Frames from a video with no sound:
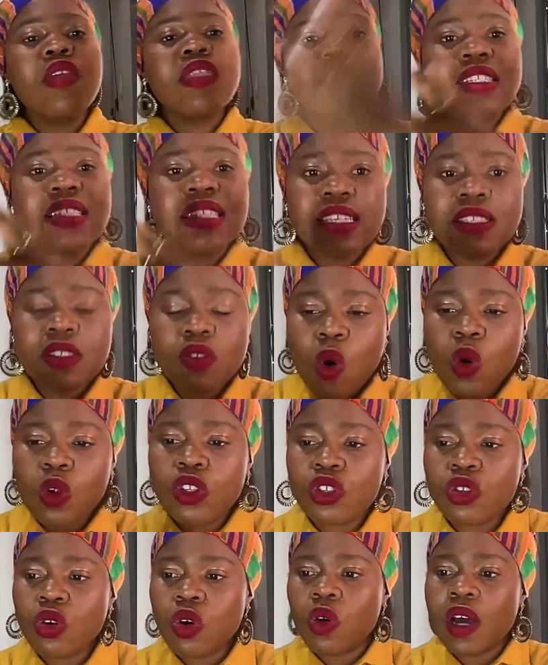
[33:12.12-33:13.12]
there's this
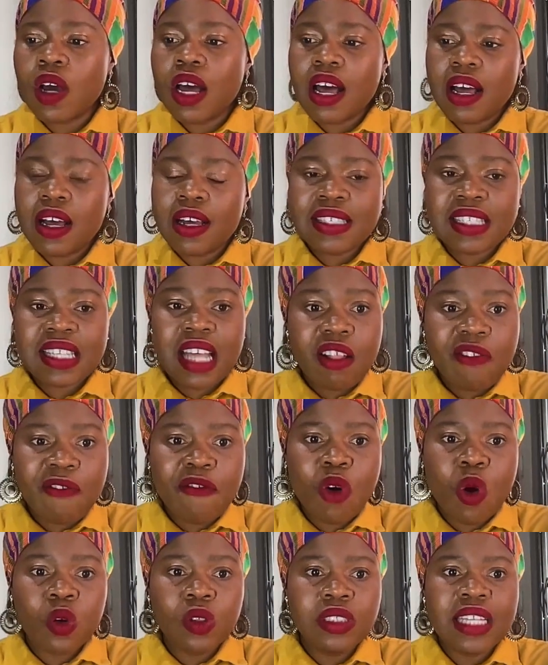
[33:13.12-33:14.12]
cell
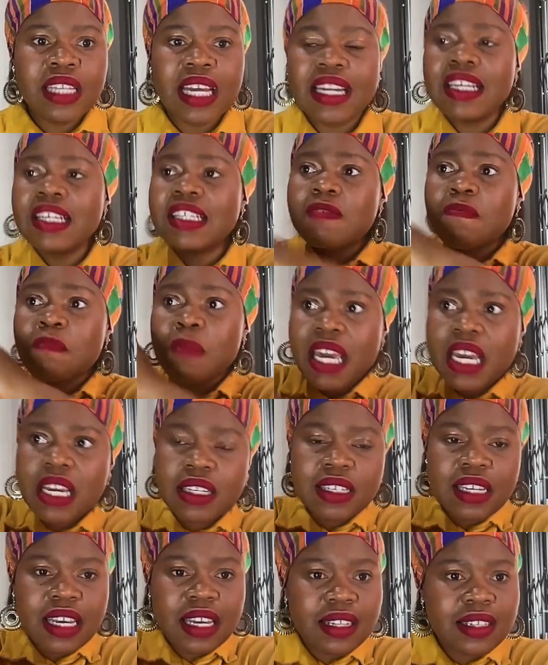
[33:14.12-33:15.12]
phone that is made
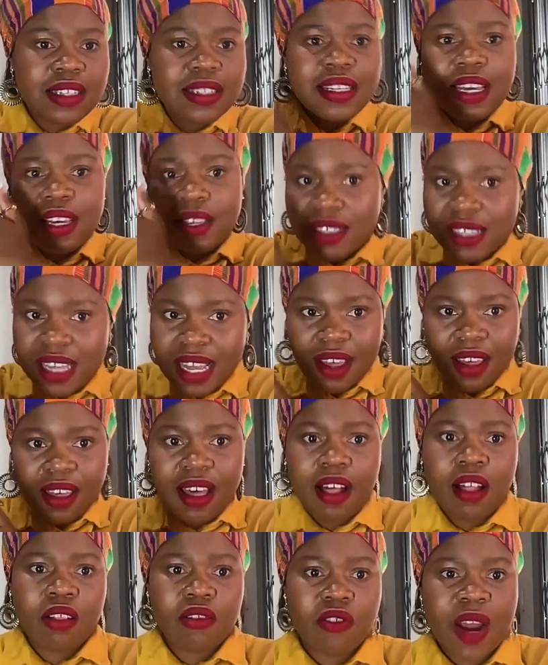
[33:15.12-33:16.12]
in South
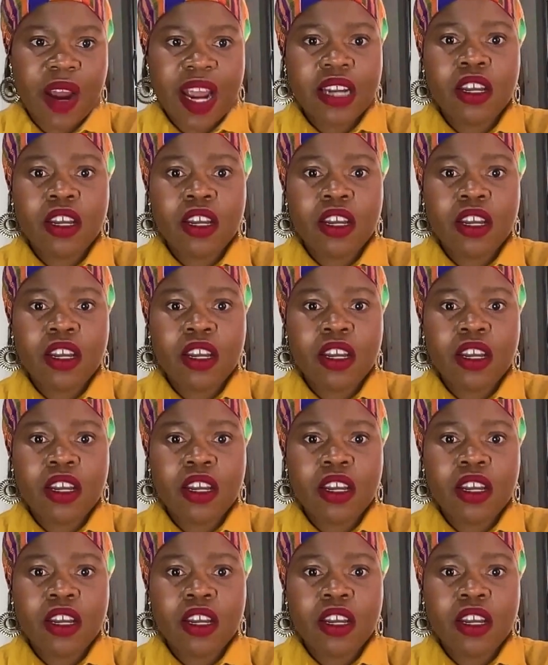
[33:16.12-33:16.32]
Africa, right?